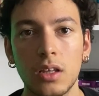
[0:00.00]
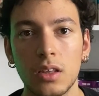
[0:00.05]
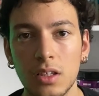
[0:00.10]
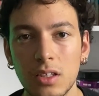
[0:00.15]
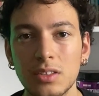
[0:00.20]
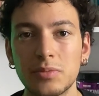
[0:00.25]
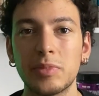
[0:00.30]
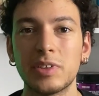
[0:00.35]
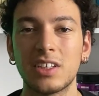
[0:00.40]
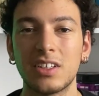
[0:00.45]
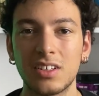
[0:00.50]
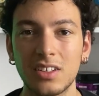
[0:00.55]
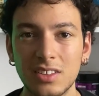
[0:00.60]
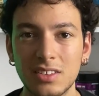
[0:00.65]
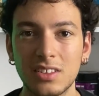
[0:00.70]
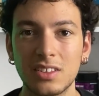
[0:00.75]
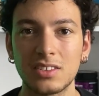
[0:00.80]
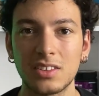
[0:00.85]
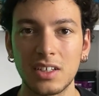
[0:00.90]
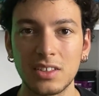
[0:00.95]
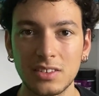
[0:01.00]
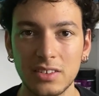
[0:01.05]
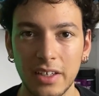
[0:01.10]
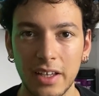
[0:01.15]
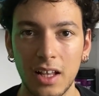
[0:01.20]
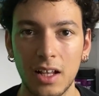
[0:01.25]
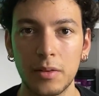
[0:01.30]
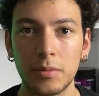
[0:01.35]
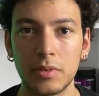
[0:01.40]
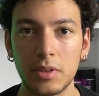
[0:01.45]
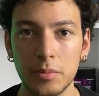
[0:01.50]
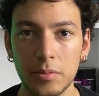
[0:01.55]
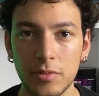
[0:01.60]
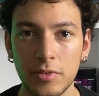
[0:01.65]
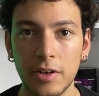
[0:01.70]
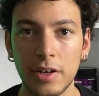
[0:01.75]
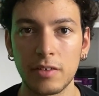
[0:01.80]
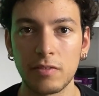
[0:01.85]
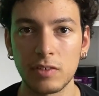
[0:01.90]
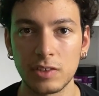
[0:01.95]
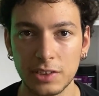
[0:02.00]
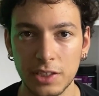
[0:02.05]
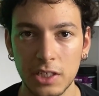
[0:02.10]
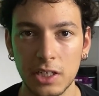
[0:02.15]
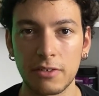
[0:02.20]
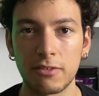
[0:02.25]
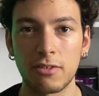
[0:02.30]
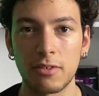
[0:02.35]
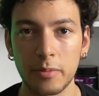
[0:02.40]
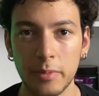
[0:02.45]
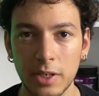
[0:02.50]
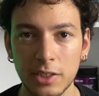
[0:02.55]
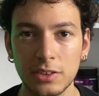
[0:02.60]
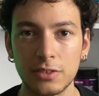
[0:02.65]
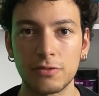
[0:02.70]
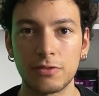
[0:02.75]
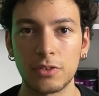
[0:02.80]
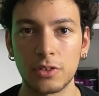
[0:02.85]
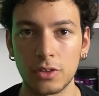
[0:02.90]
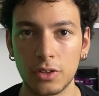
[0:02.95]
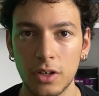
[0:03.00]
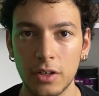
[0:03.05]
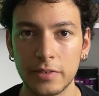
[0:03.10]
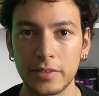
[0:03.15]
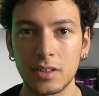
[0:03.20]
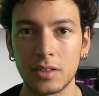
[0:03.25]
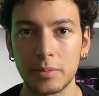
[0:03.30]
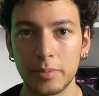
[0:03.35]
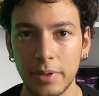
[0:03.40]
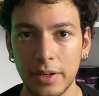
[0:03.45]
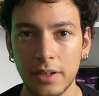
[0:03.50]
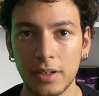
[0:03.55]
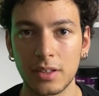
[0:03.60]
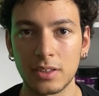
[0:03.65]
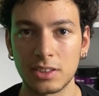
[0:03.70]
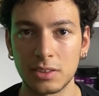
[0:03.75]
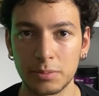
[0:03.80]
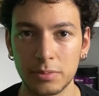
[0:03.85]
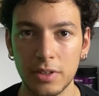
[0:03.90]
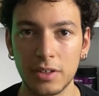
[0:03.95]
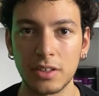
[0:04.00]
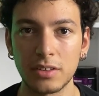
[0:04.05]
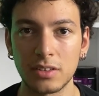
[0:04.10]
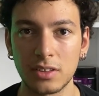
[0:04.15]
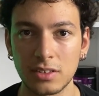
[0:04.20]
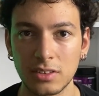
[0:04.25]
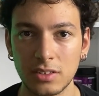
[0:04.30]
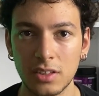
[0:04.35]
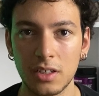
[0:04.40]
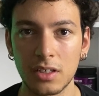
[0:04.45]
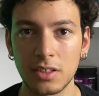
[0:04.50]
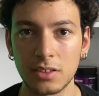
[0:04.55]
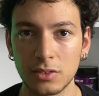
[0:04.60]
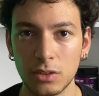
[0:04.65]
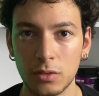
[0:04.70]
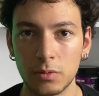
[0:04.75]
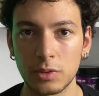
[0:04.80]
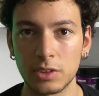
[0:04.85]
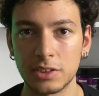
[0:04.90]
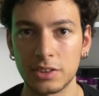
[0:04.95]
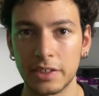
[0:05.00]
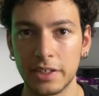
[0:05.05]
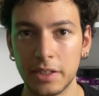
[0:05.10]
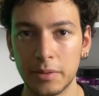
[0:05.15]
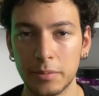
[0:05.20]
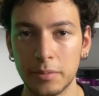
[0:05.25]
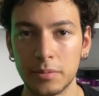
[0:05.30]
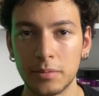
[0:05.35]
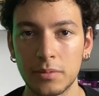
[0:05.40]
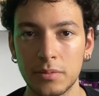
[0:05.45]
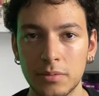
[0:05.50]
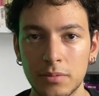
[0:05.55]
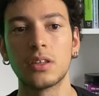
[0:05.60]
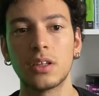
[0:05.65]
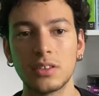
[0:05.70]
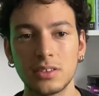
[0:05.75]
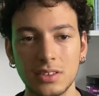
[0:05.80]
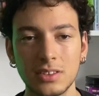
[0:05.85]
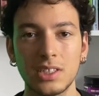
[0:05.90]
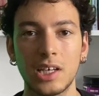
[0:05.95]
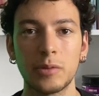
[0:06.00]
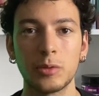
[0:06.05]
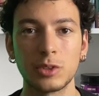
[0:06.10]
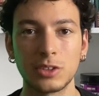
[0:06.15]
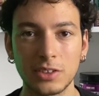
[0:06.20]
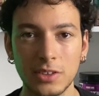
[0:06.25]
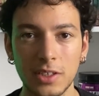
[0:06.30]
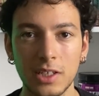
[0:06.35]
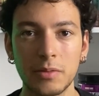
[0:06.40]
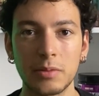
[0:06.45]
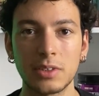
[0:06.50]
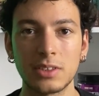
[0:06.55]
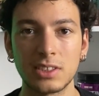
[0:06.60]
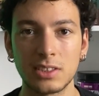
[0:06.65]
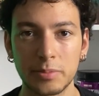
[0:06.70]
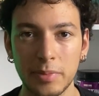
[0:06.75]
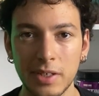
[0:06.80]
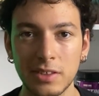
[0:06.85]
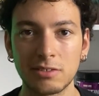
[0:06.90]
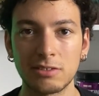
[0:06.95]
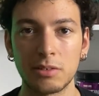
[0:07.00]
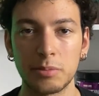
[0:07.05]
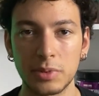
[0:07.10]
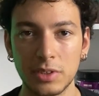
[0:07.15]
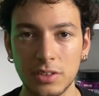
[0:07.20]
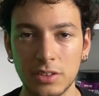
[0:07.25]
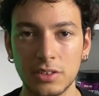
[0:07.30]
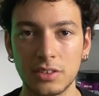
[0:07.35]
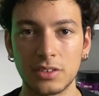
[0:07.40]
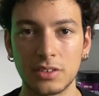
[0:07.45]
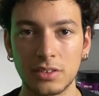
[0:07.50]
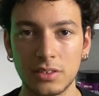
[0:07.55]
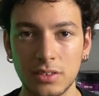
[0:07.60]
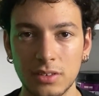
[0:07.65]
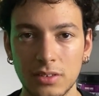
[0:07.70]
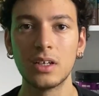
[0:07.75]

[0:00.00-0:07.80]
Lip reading: This method is designed to help the brain retain information for longer by spreading the studies over time. This is how you study with spaced repetition.